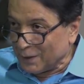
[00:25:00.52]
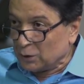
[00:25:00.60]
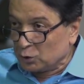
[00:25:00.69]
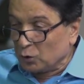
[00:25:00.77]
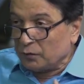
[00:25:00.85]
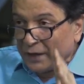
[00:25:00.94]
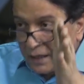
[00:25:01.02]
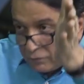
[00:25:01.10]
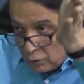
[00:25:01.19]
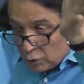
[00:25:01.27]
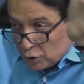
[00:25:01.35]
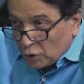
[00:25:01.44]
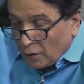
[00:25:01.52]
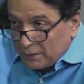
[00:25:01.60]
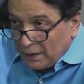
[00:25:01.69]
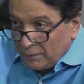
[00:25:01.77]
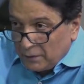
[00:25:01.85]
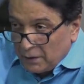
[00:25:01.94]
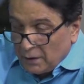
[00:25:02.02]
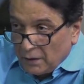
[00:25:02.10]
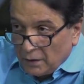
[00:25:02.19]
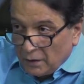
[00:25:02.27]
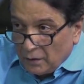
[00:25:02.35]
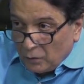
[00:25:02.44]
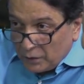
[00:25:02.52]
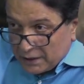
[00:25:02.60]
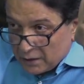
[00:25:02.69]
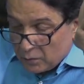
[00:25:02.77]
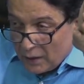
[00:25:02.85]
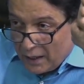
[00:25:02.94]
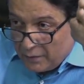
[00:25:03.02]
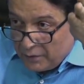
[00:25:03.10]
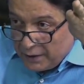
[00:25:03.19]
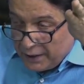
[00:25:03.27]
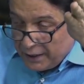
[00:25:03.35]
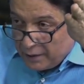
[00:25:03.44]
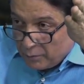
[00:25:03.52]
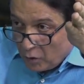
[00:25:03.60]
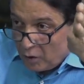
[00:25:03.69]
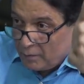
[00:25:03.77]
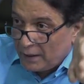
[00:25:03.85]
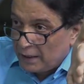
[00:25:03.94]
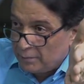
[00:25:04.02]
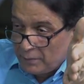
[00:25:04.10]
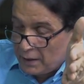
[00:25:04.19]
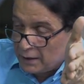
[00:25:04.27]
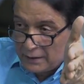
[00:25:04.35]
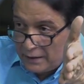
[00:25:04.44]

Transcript: So we have to stop them, which is why we need more manpower.